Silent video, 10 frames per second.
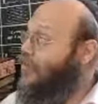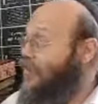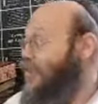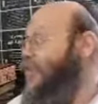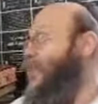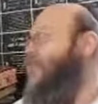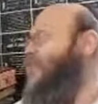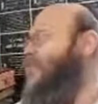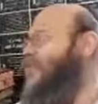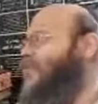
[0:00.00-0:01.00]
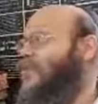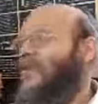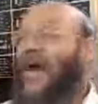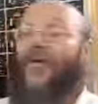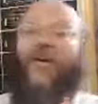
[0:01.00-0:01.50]
It's a question.
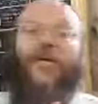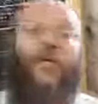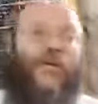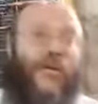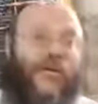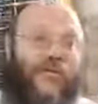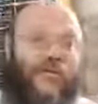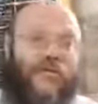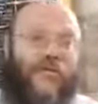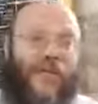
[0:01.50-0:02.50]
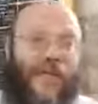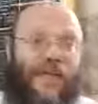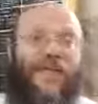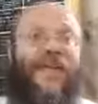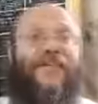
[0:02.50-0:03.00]
How can you do it?
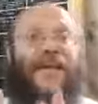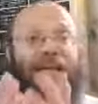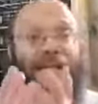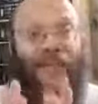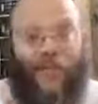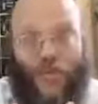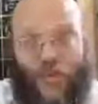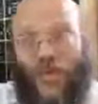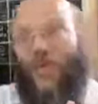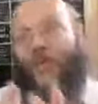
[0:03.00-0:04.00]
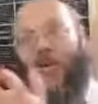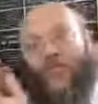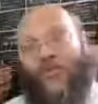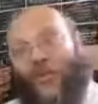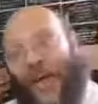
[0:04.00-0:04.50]
It says, "En kiddush elabokom
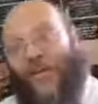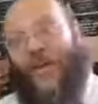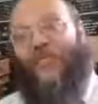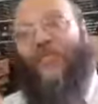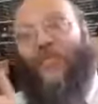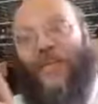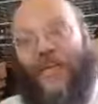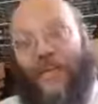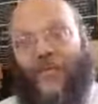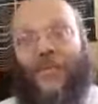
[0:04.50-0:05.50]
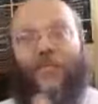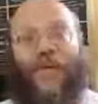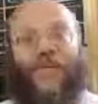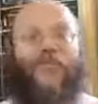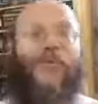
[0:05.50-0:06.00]
seudah." You have to do the kiddush, the
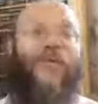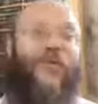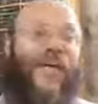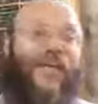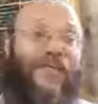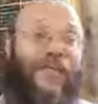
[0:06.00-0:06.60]
place where you eat.